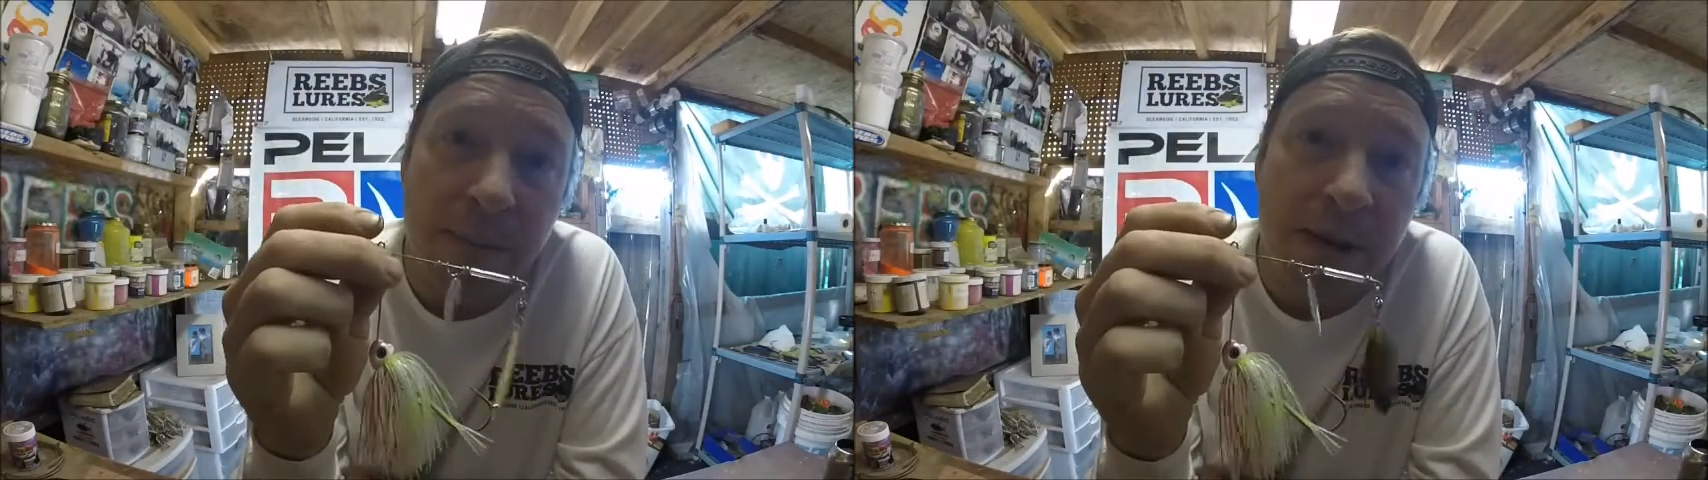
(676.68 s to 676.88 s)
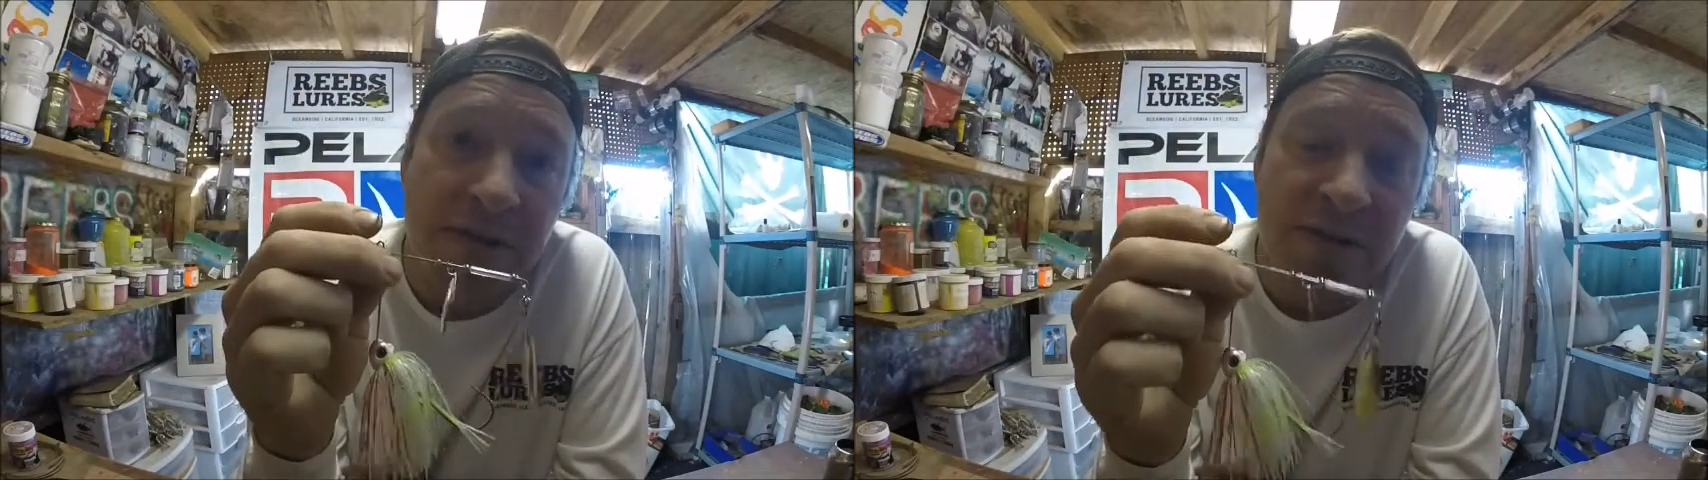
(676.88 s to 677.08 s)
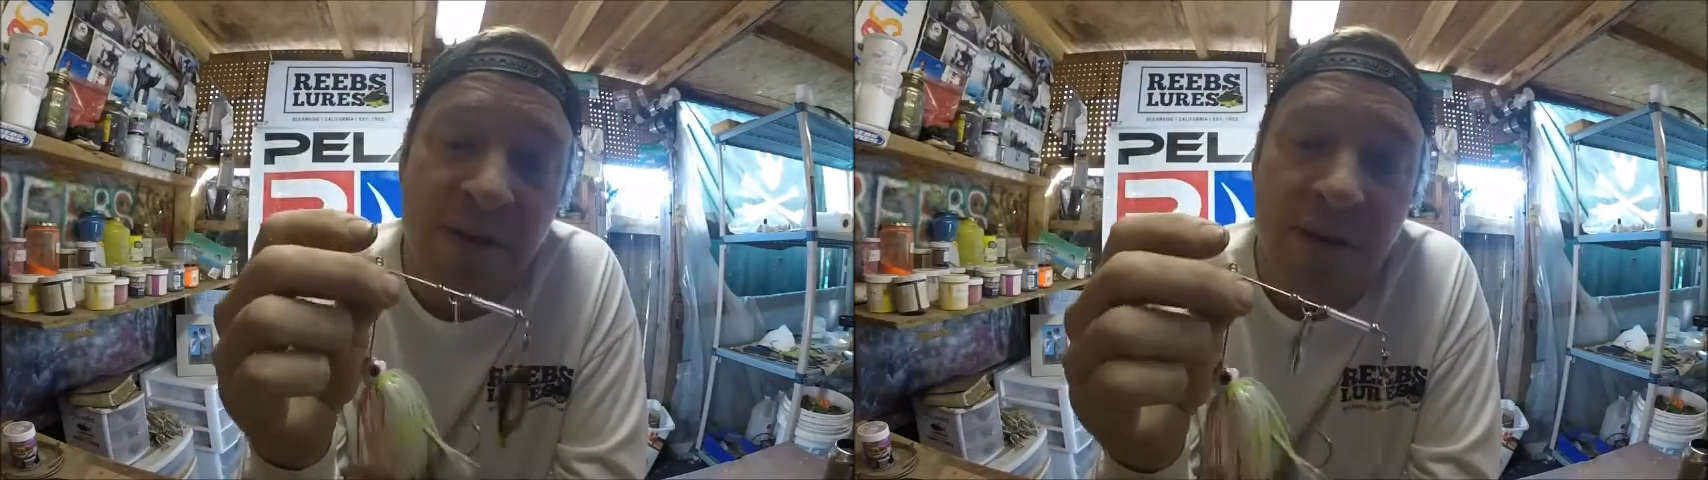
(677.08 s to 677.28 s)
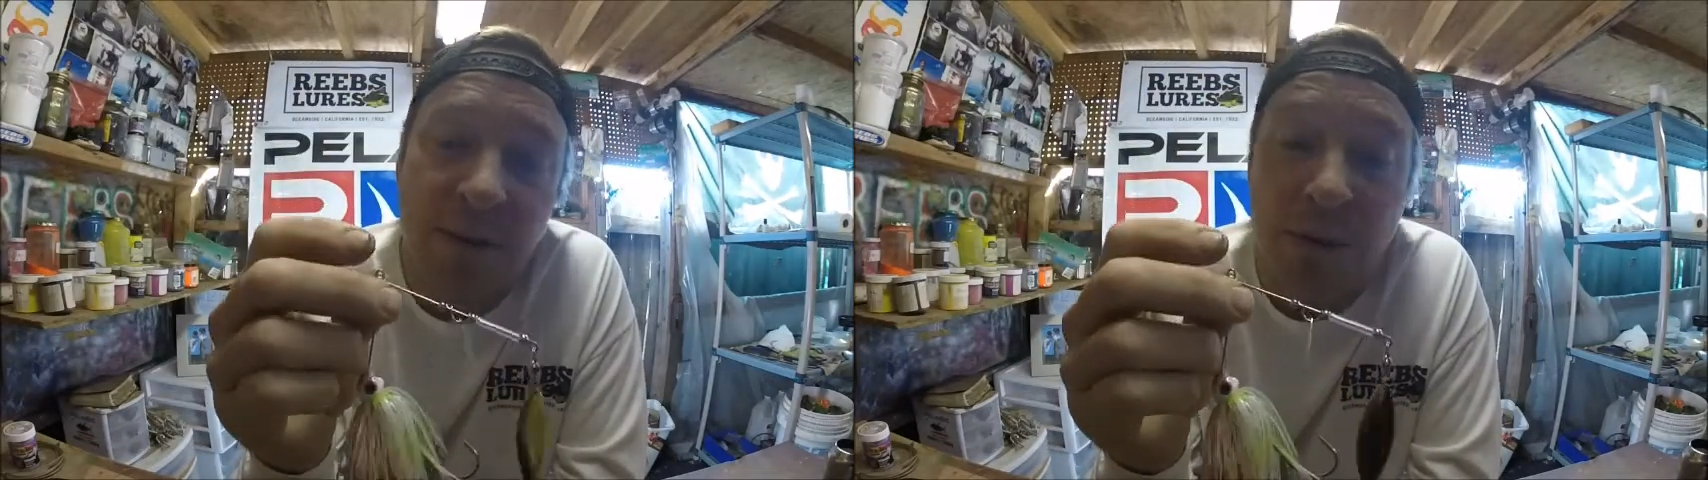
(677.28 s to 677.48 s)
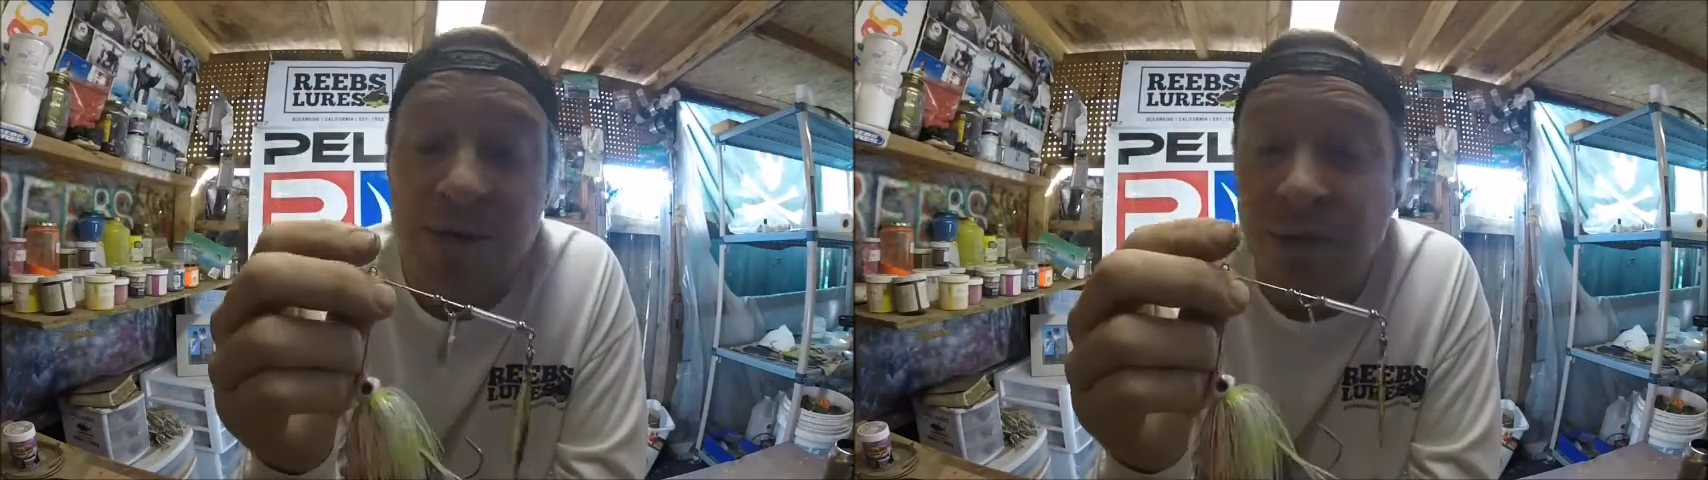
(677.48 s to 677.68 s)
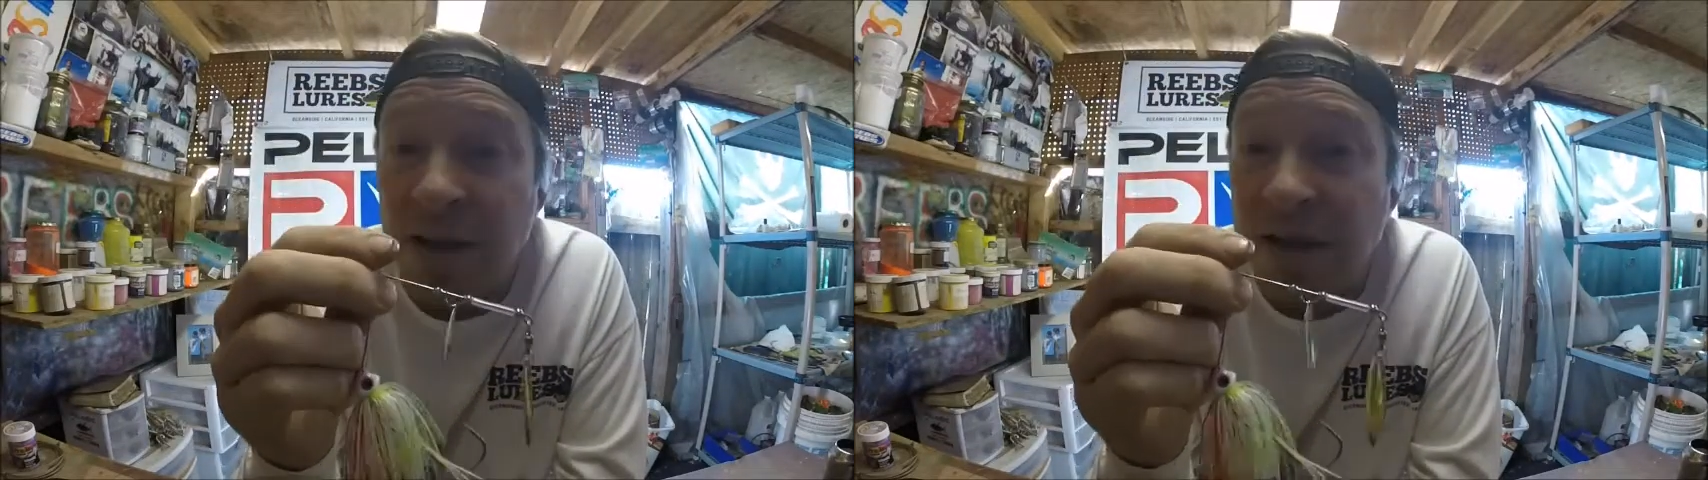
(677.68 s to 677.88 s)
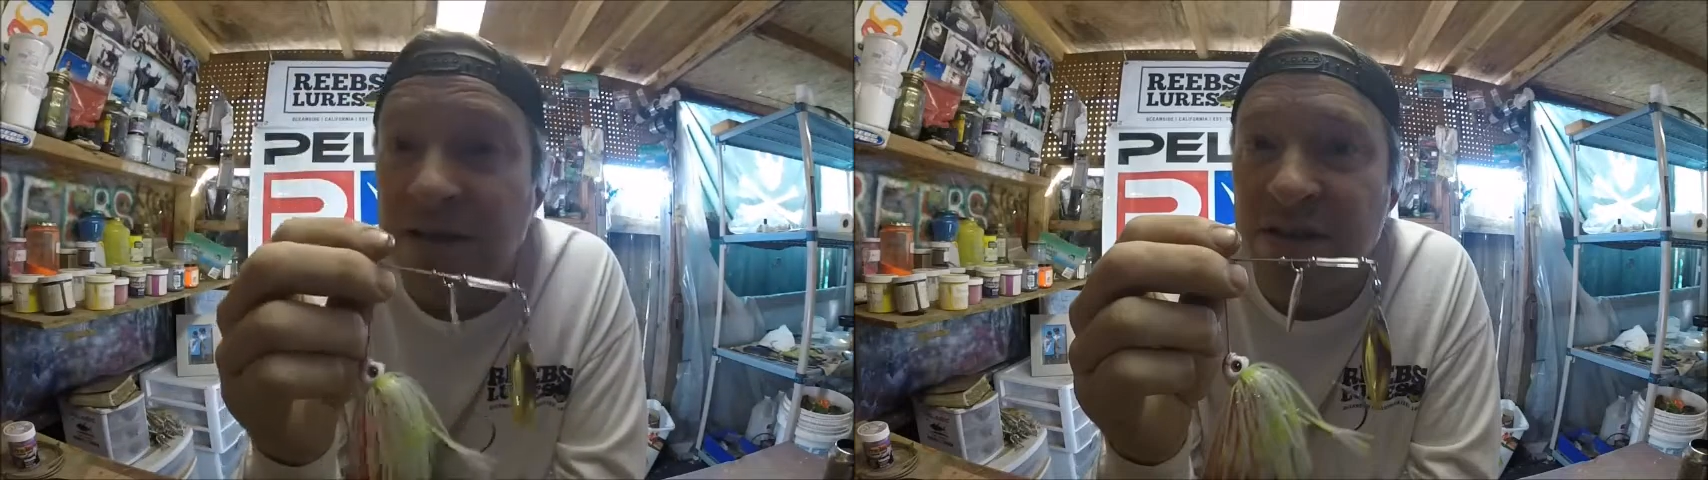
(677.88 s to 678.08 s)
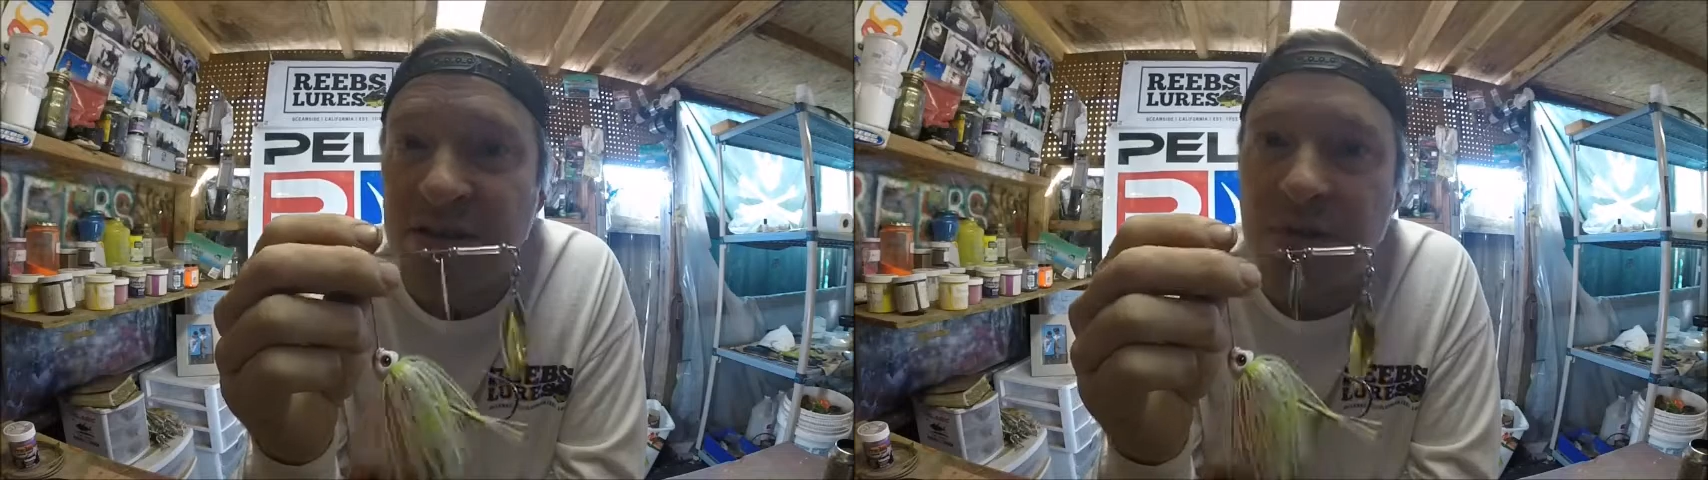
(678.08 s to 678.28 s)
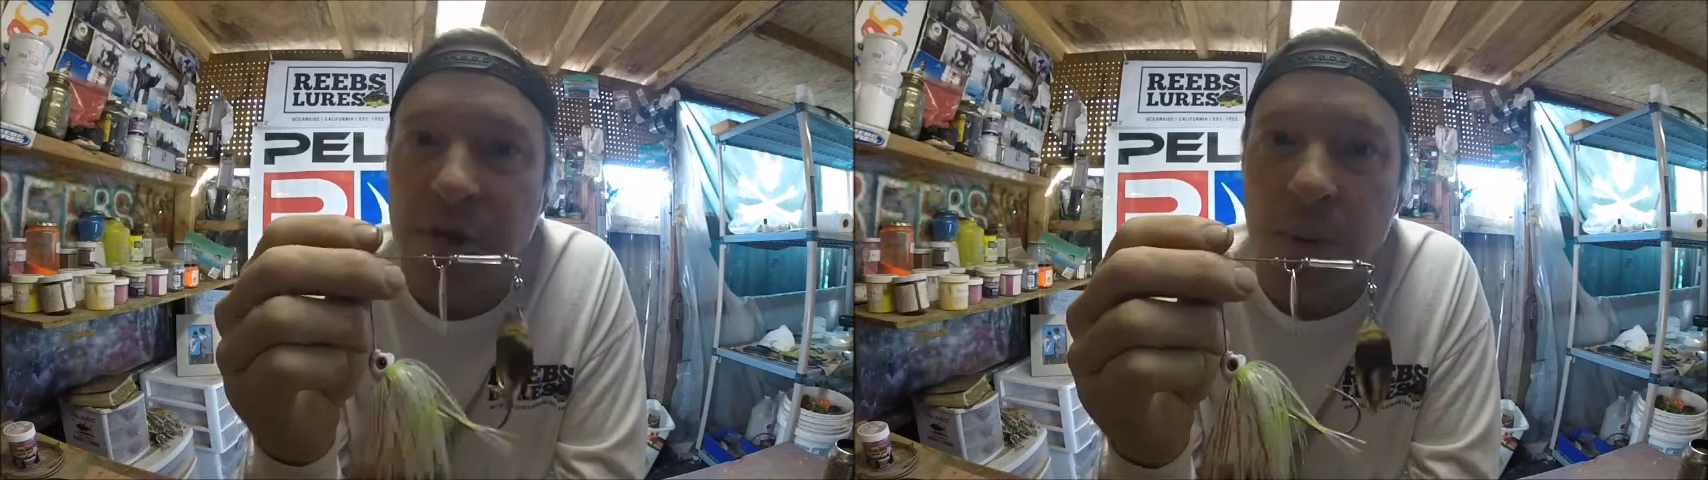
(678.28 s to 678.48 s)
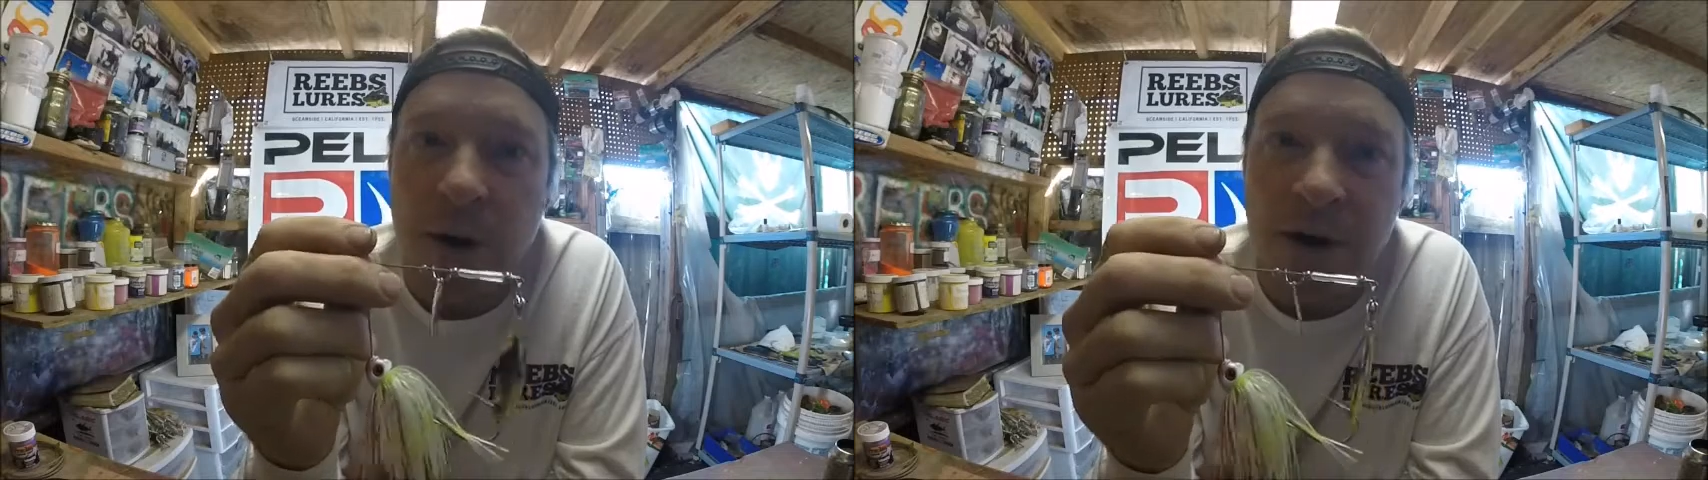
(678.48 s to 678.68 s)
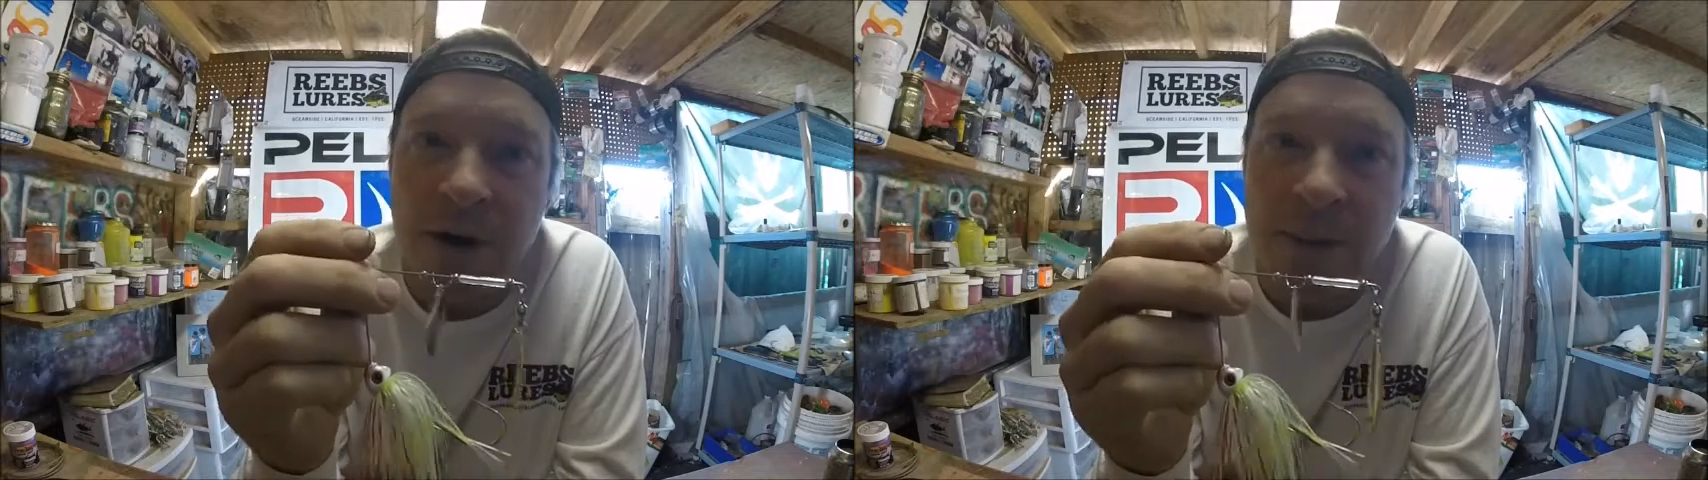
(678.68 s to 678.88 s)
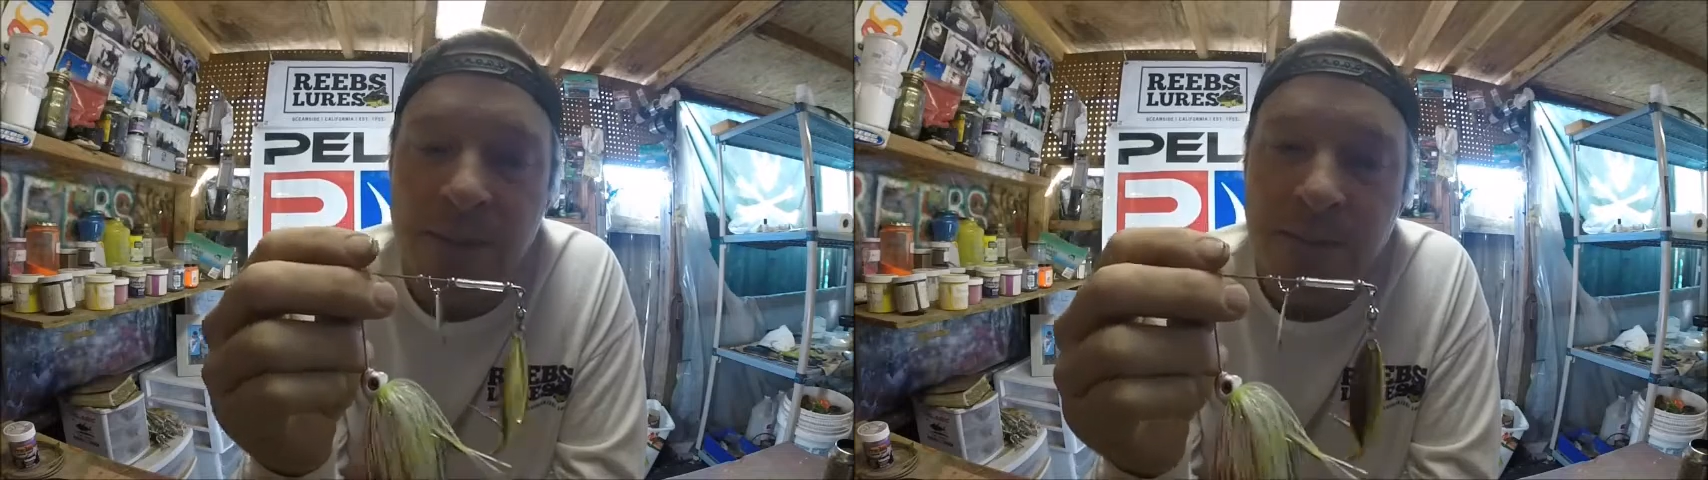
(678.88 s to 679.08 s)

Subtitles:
beds, 3 feet, 6 feet of water.